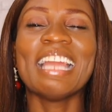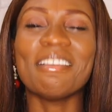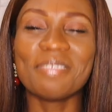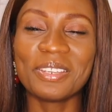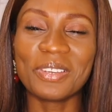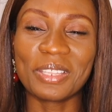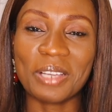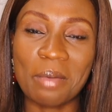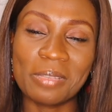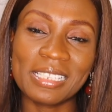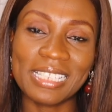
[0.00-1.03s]
Let me know in the
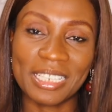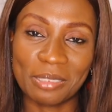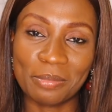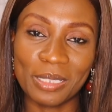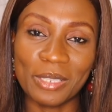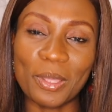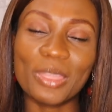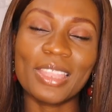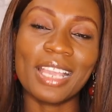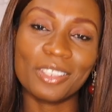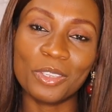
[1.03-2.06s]
comment section below.
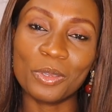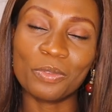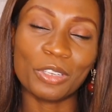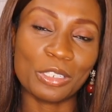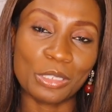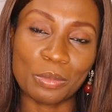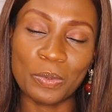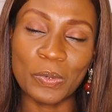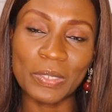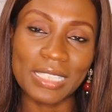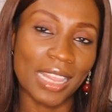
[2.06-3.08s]
Thank you for your
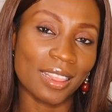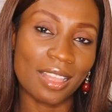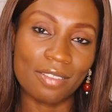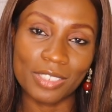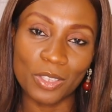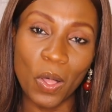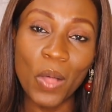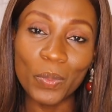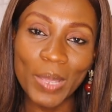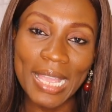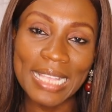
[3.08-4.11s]
support and love as
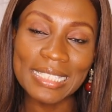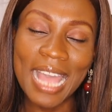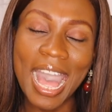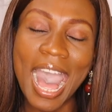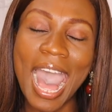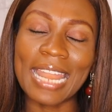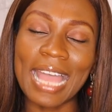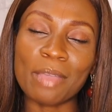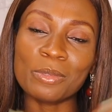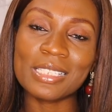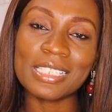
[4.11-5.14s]
always. And
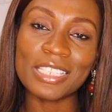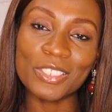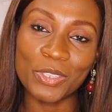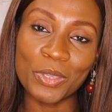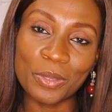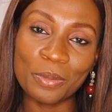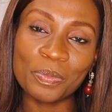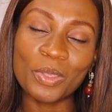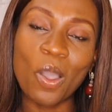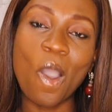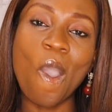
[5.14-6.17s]
I will see you
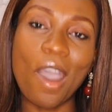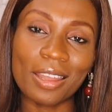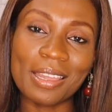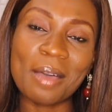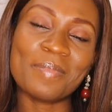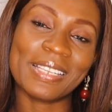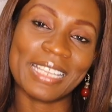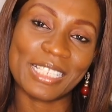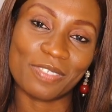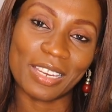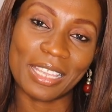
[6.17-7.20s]
on my
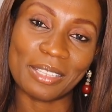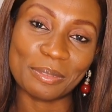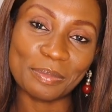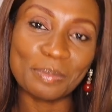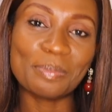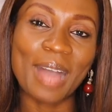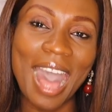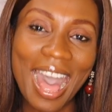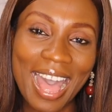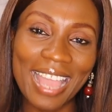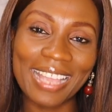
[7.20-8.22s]
next video.
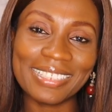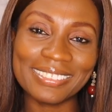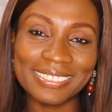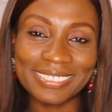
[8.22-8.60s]
Bye.